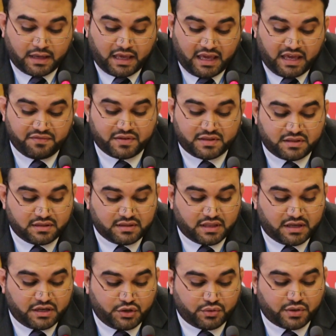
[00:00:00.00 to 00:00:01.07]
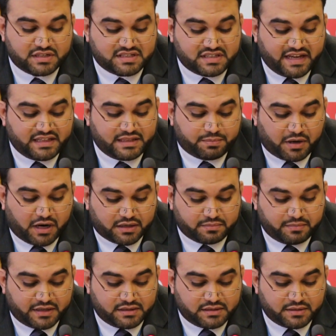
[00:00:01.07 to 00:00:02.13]
Even the US State
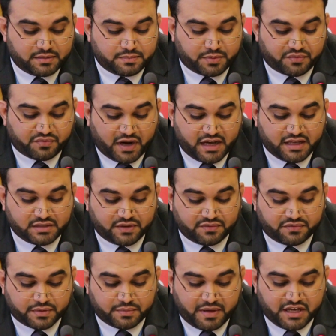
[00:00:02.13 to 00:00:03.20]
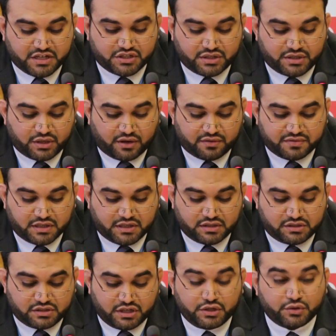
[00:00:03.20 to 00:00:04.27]
Department provided confirmation of the
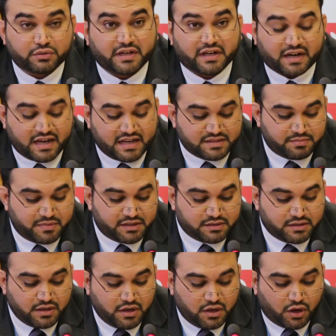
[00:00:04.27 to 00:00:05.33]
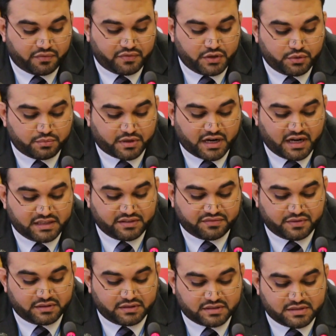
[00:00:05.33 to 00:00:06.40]
continued harassment of human rights
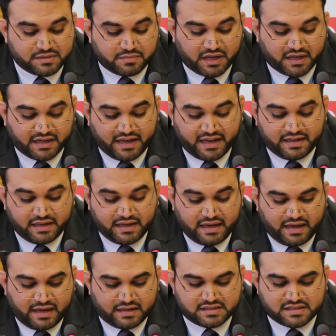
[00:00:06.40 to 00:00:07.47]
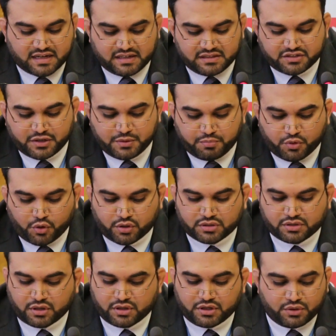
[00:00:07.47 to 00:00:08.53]
defenders in Bahrain in its country
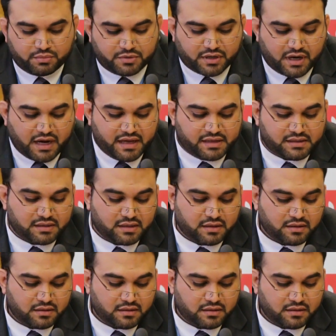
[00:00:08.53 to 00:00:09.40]
report on human rights